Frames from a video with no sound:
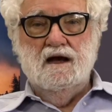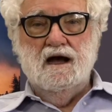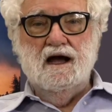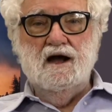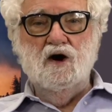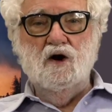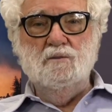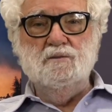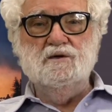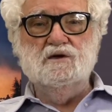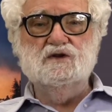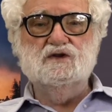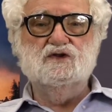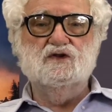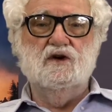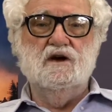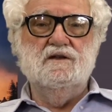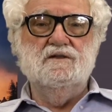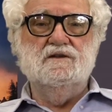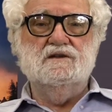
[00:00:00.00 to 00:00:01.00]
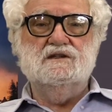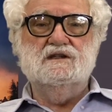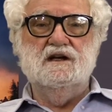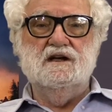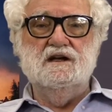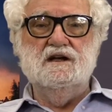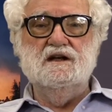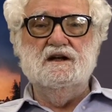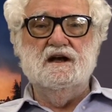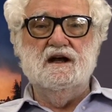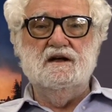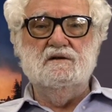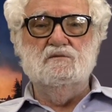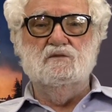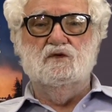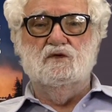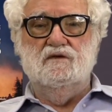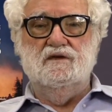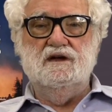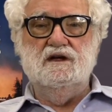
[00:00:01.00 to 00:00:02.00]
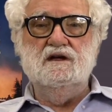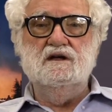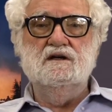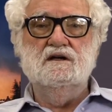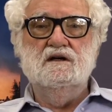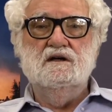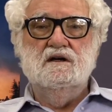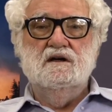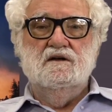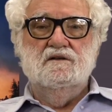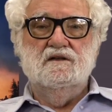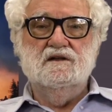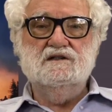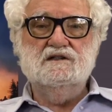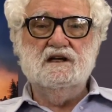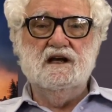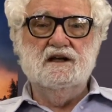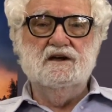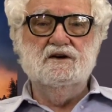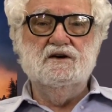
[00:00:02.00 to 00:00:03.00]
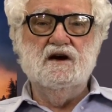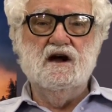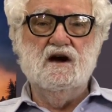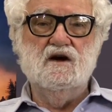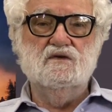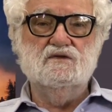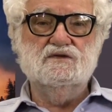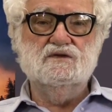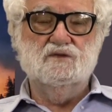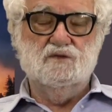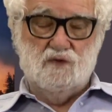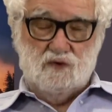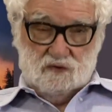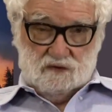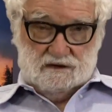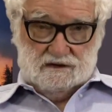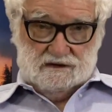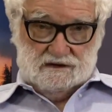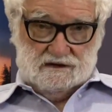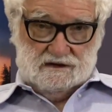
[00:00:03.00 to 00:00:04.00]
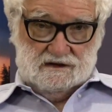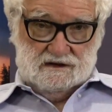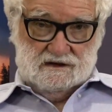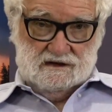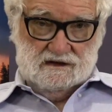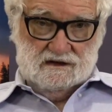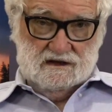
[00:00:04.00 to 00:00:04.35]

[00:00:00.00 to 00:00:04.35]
I hope you enjoyed the Sunday night movie, The Cider House Rules.